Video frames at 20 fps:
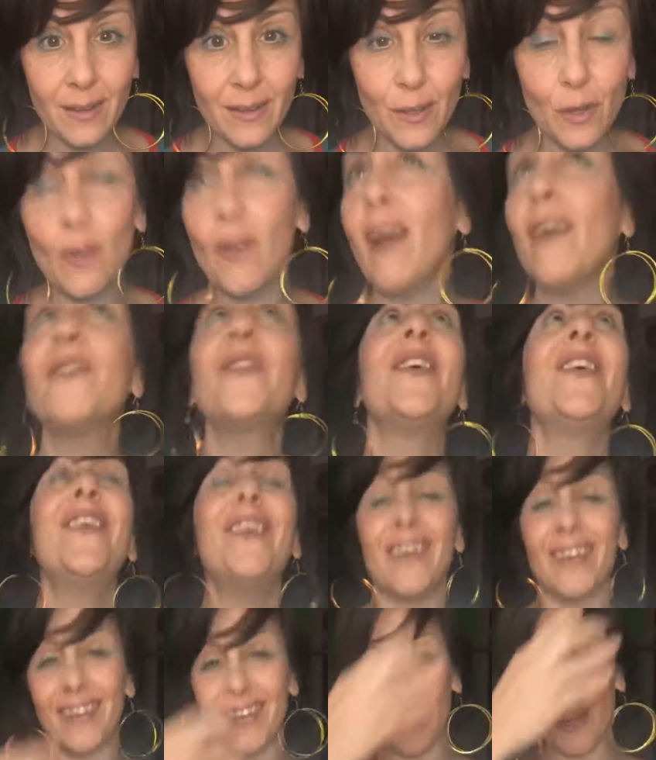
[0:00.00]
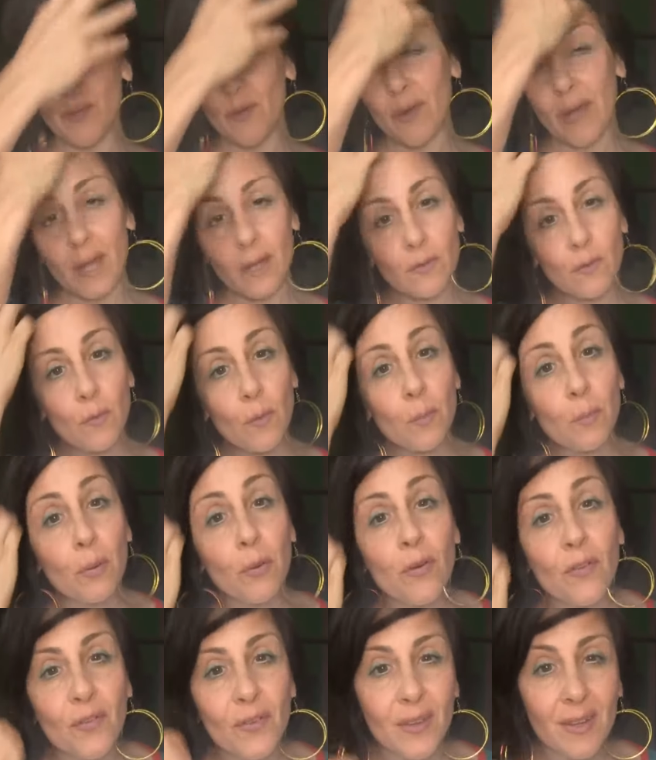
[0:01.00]
You're off the hook. You can't do it
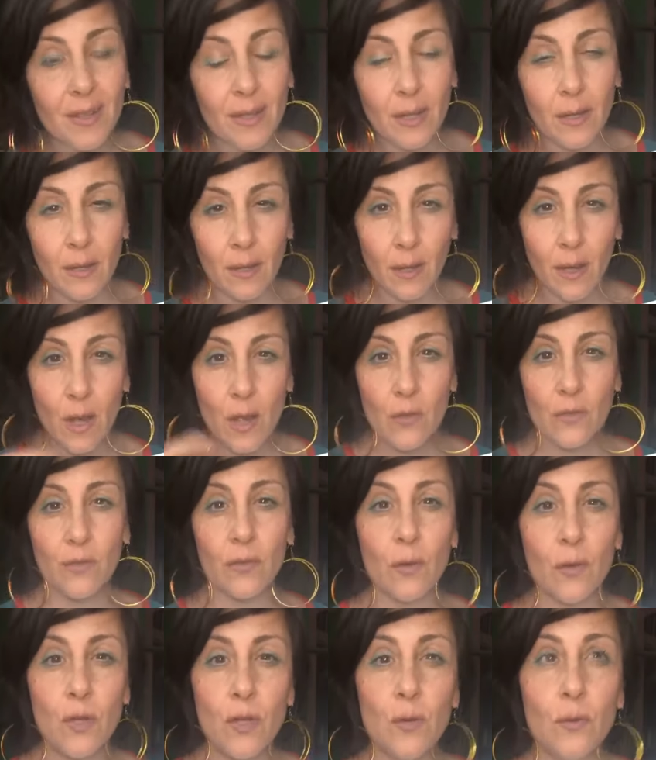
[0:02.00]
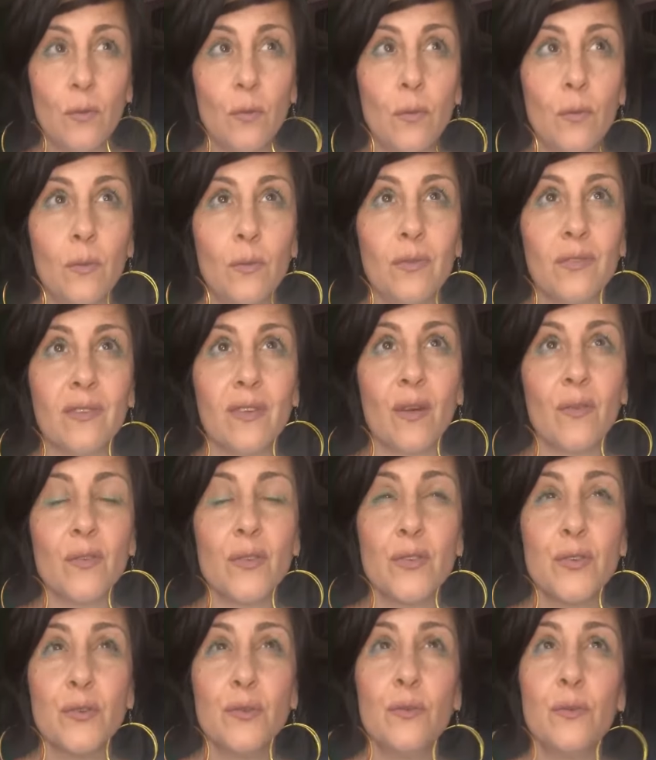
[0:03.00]
perfectly, so you
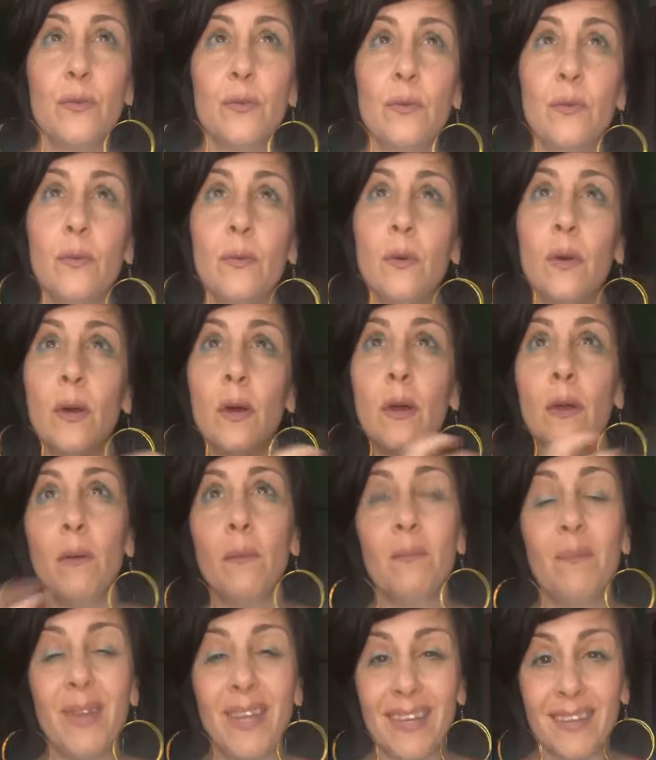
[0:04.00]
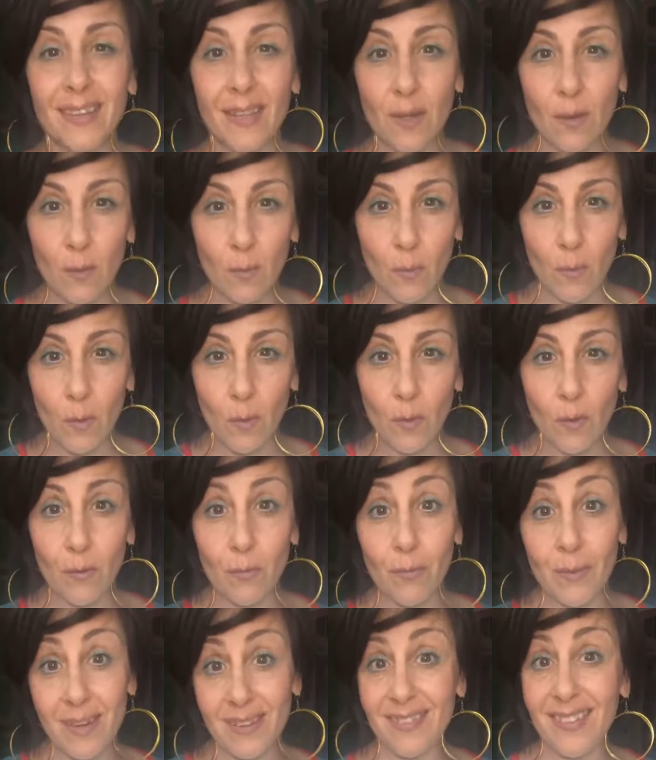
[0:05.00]
start to be a little more
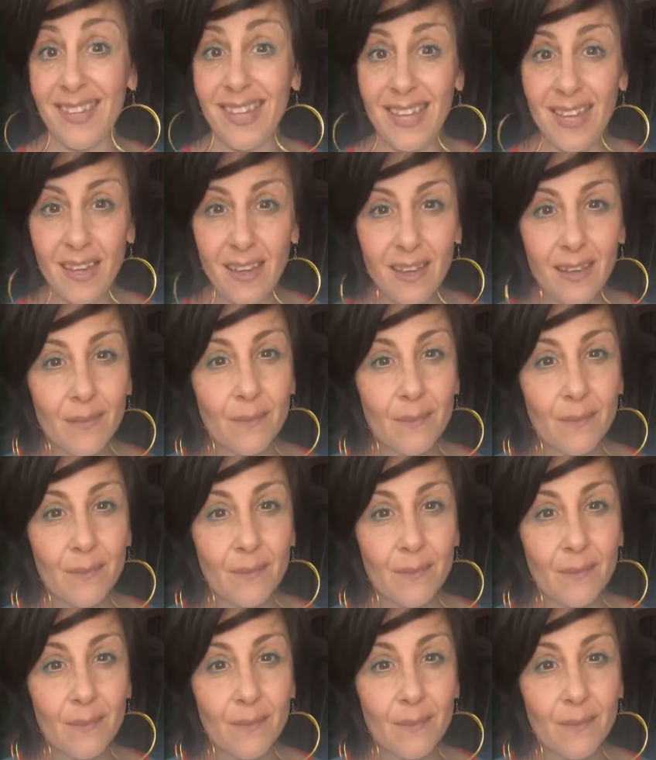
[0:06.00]
risky